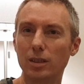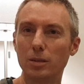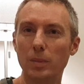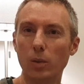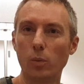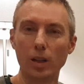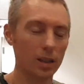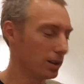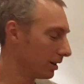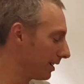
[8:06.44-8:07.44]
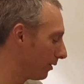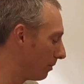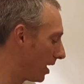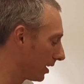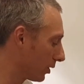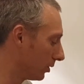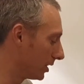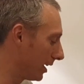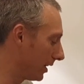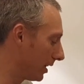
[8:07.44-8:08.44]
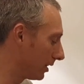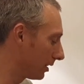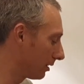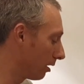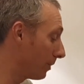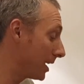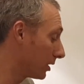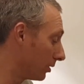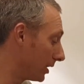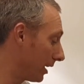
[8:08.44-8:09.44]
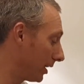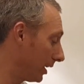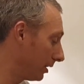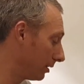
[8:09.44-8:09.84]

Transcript: It's a bit weird. So you know, a minor chord down a major chord down here,